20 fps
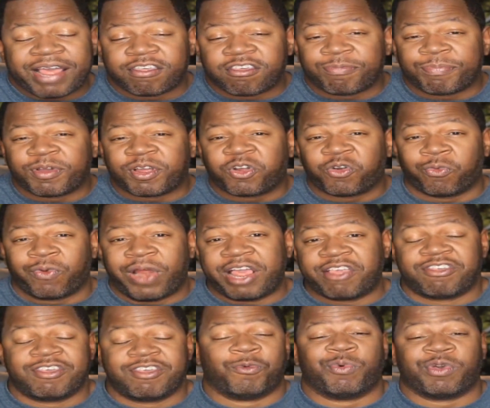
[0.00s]
This
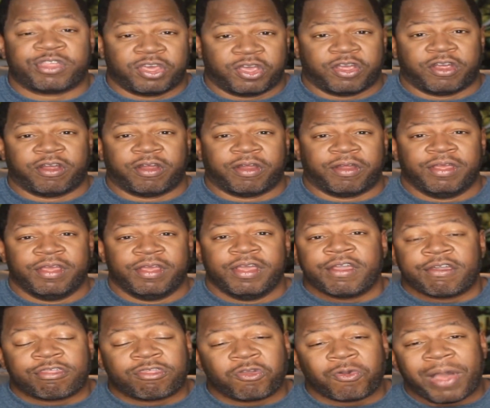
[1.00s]
progression with her
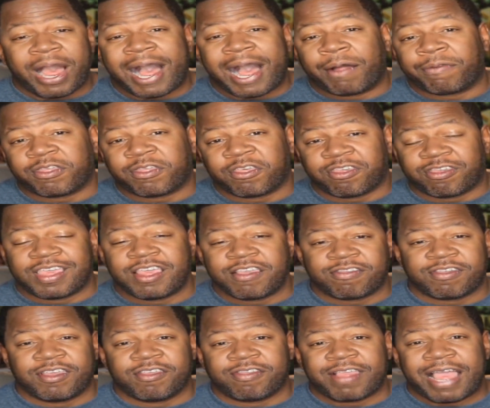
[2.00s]
throughout the seasons